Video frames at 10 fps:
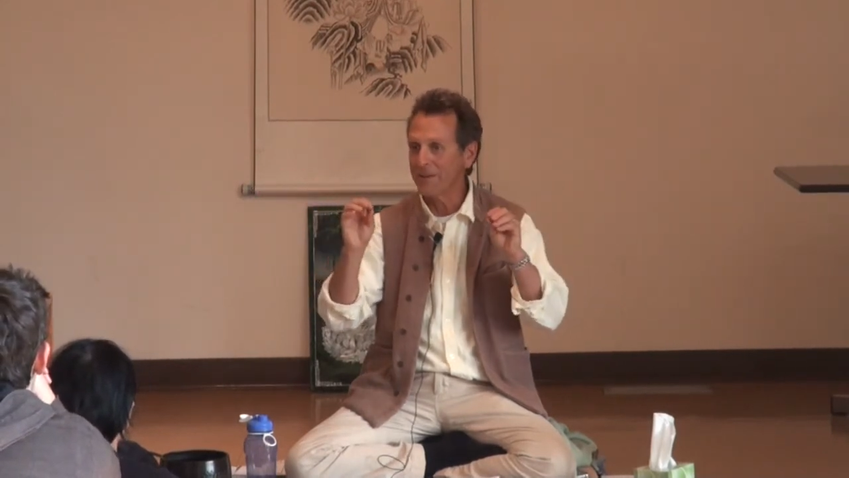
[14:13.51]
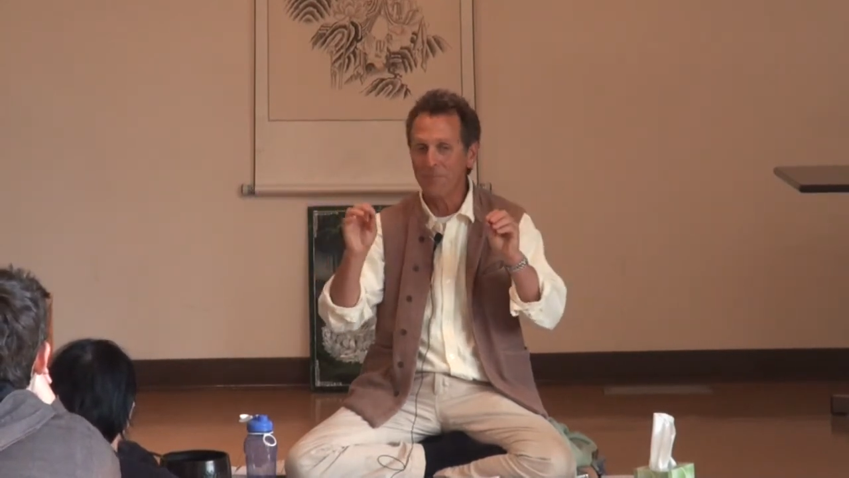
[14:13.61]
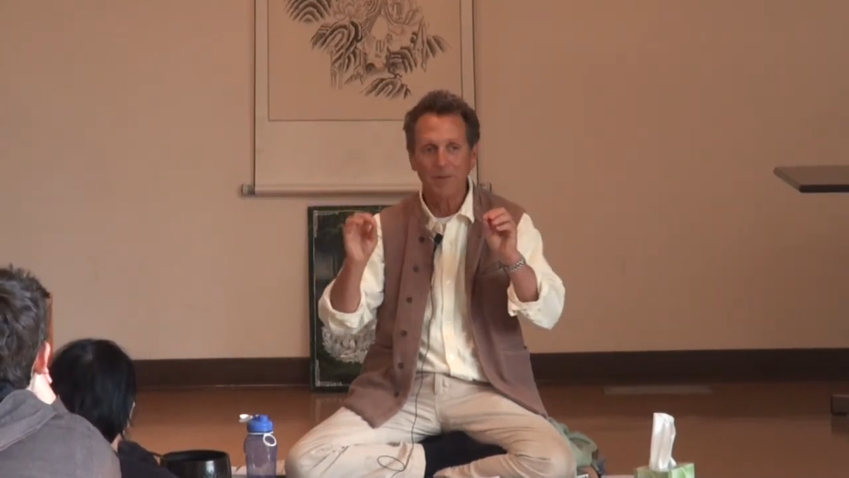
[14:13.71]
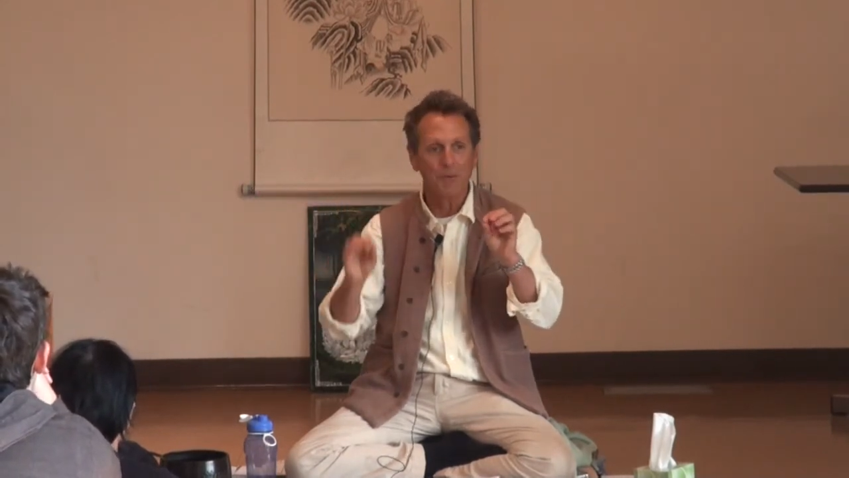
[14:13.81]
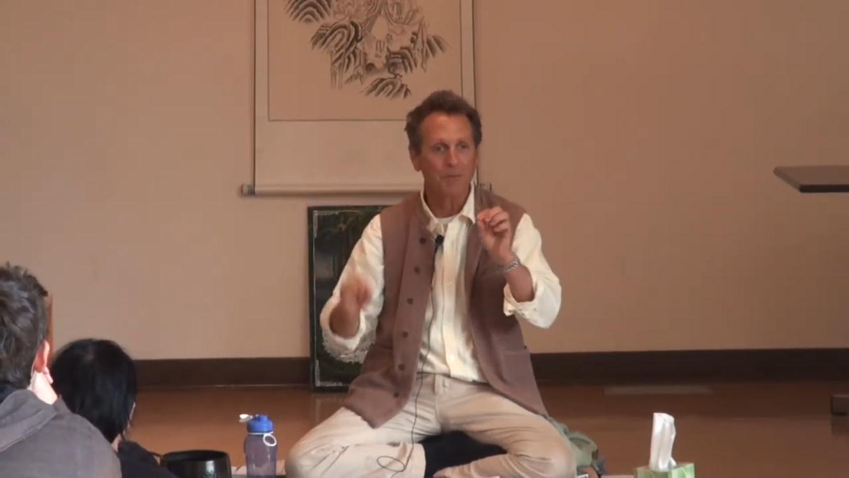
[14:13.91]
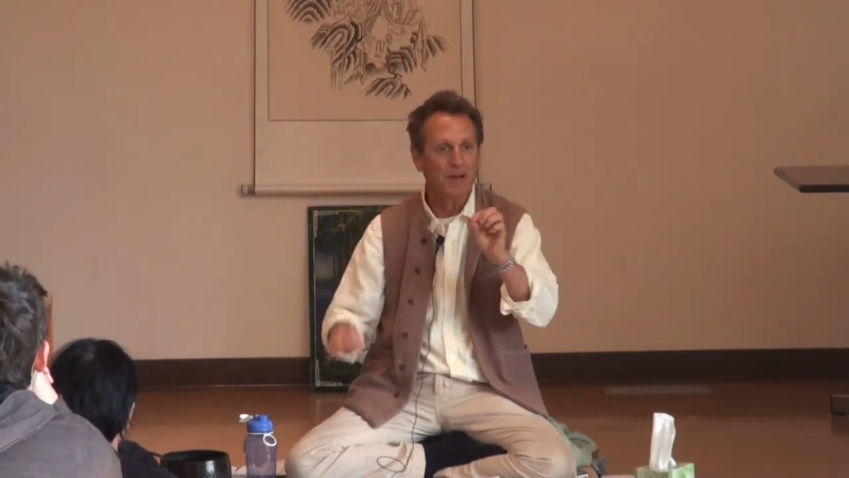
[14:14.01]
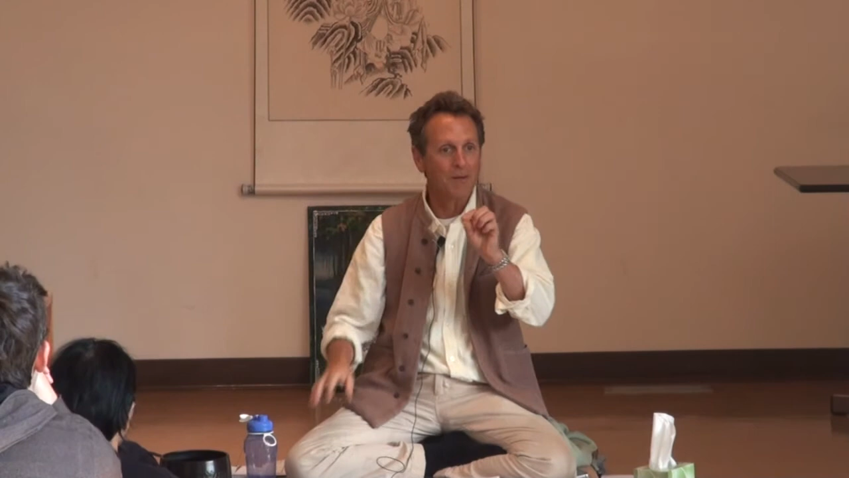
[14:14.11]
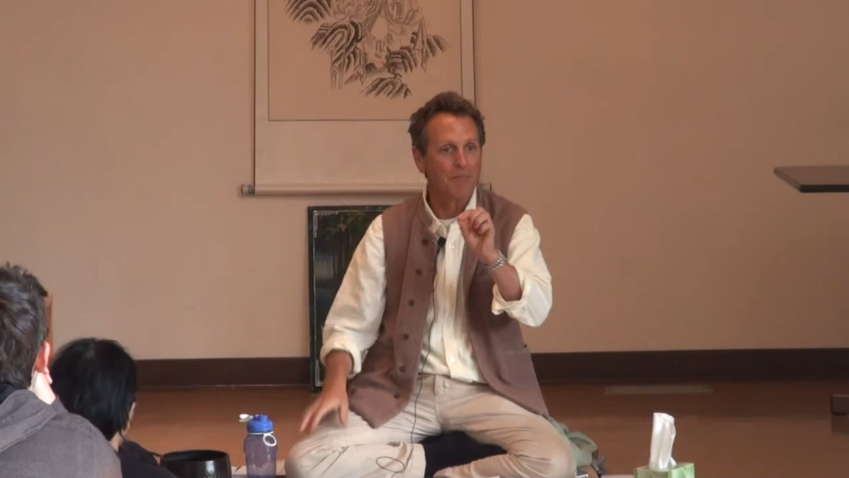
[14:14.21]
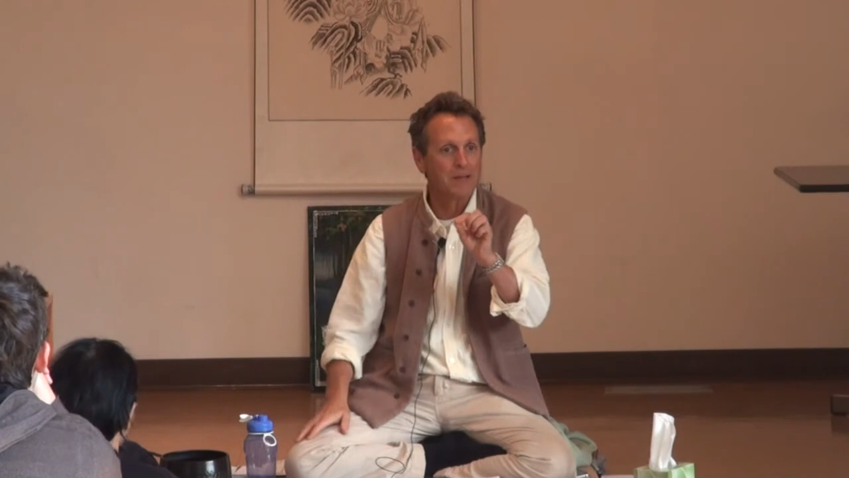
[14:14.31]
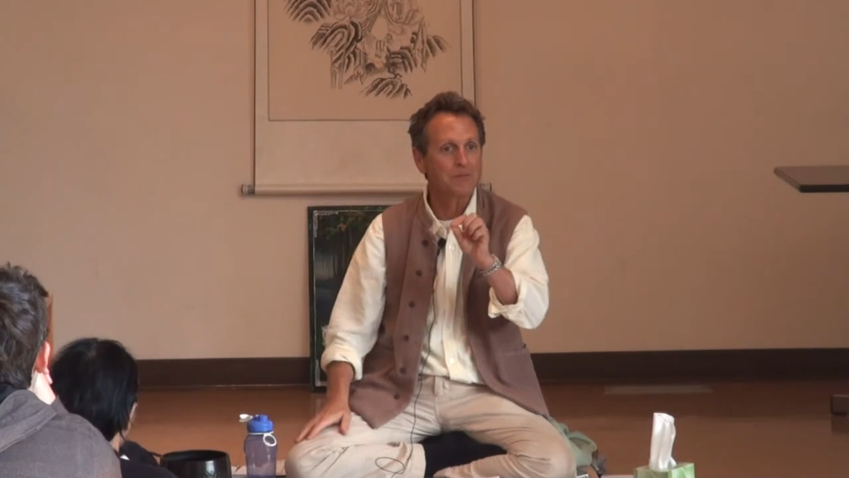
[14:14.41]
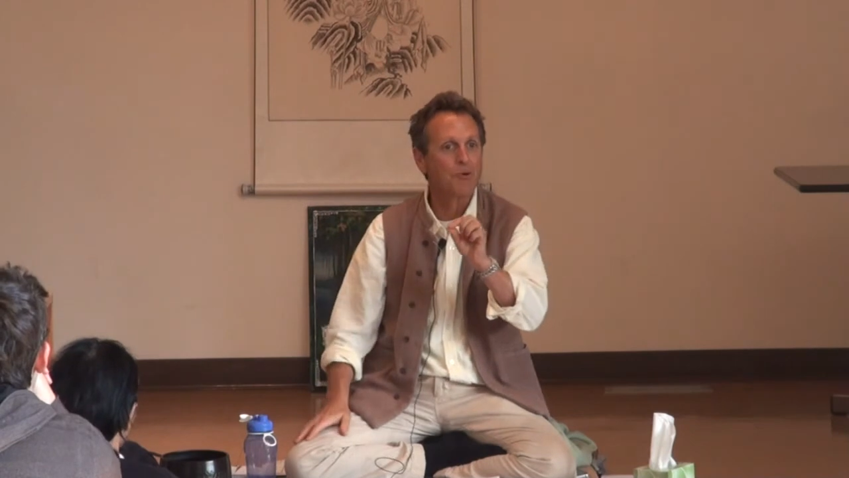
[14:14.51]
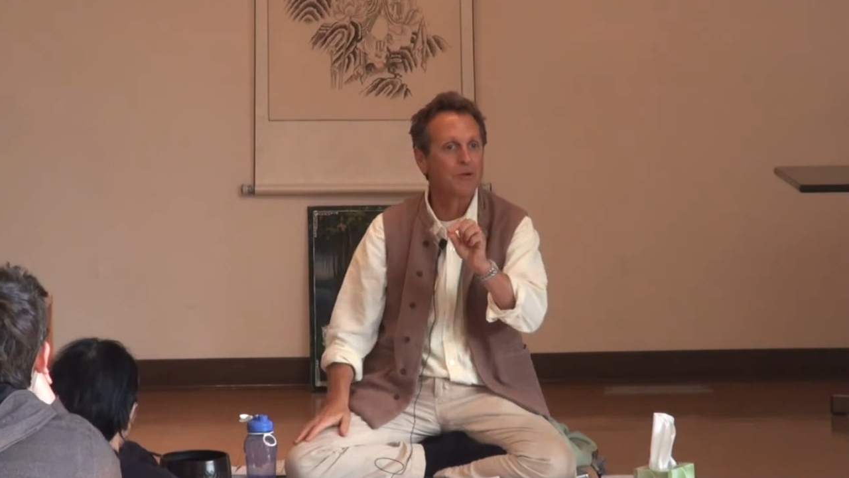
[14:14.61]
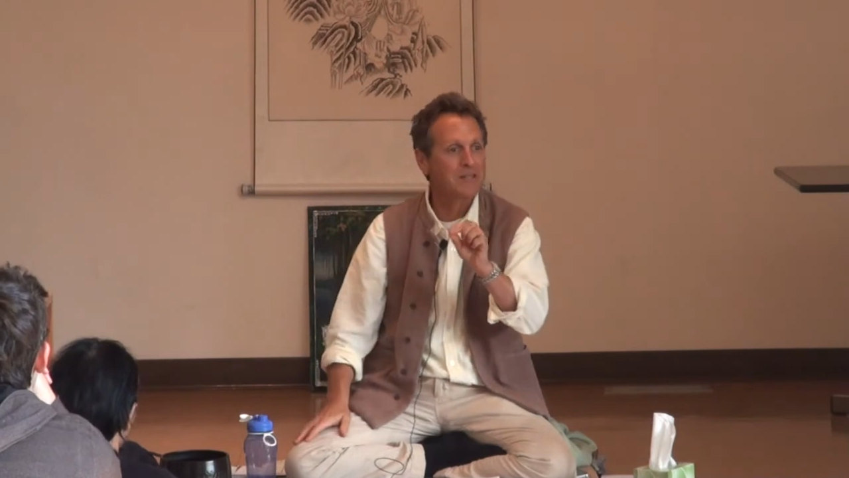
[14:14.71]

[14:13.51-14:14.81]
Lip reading: and people become much more